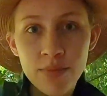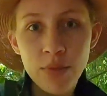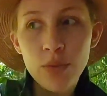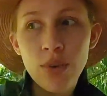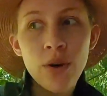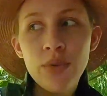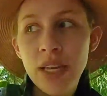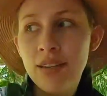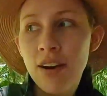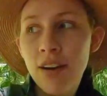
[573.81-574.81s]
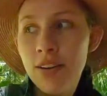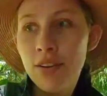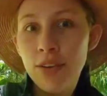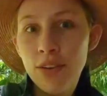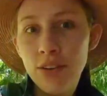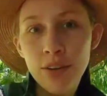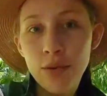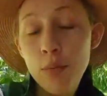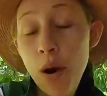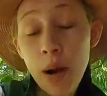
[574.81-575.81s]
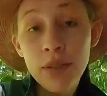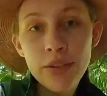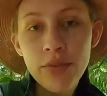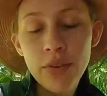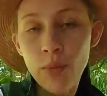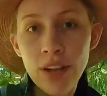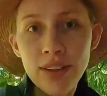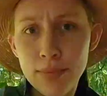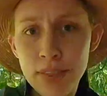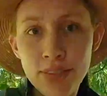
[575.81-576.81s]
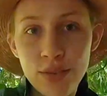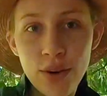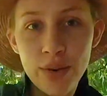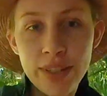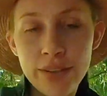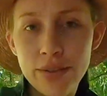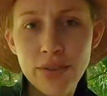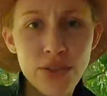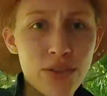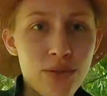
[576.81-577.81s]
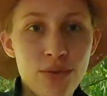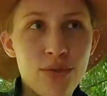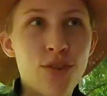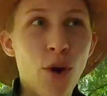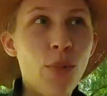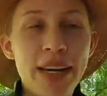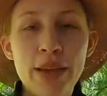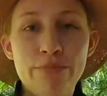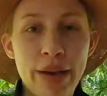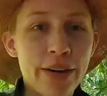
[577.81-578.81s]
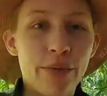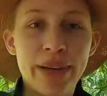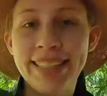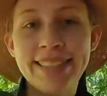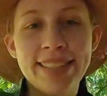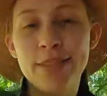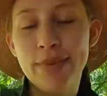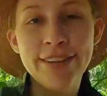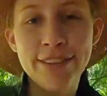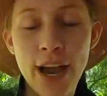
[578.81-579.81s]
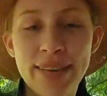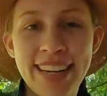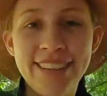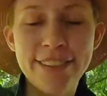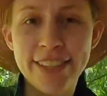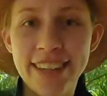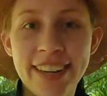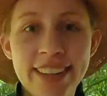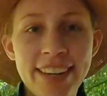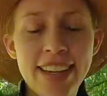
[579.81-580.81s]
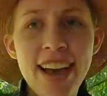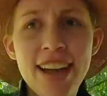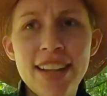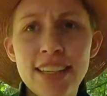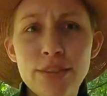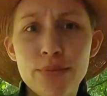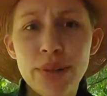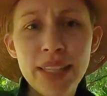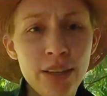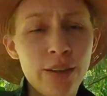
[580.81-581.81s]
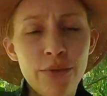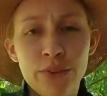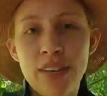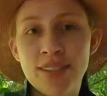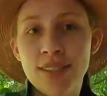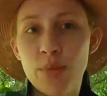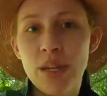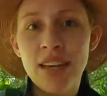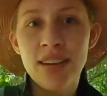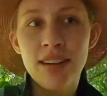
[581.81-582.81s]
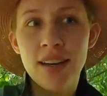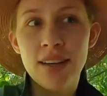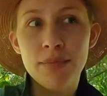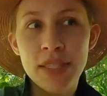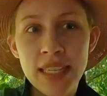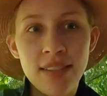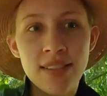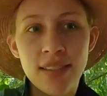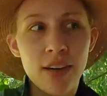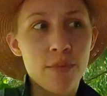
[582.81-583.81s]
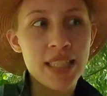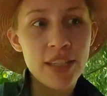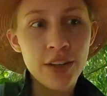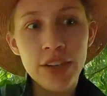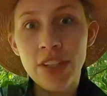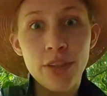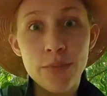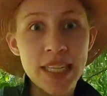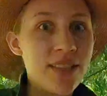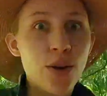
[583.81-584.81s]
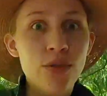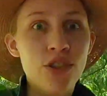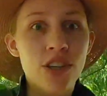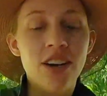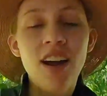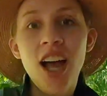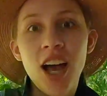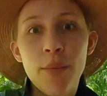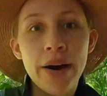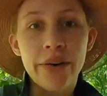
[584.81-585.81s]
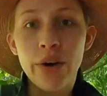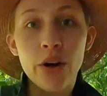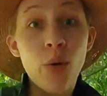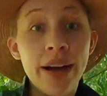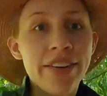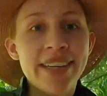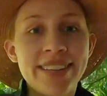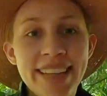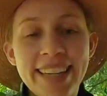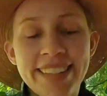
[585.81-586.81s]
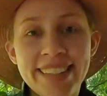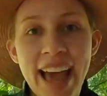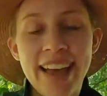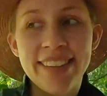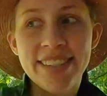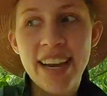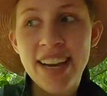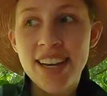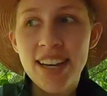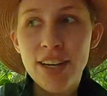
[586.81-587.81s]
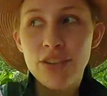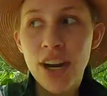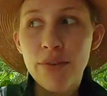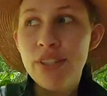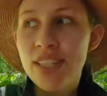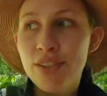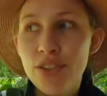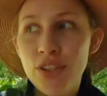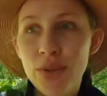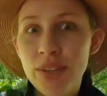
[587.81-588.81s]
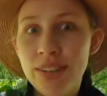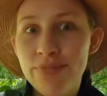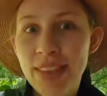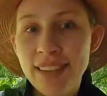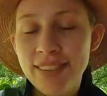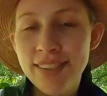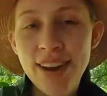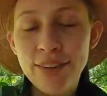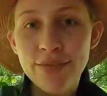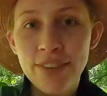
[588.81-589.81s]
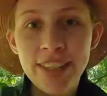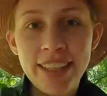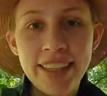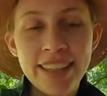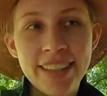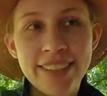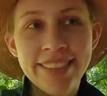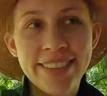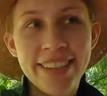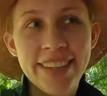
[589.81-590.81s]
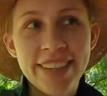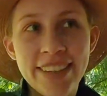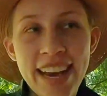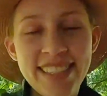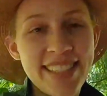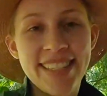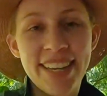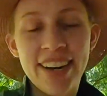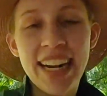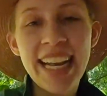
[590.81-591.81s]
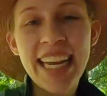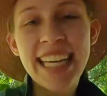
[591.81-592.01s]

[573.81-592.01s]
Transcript: You know that you know, you probably don't even want them, because you know that there's so many better ways to spend your time and energy. And I think that's really good for us, because we can obsess in our material obsessed culture about acquiring things, and travel teaches you that that's not really necessary.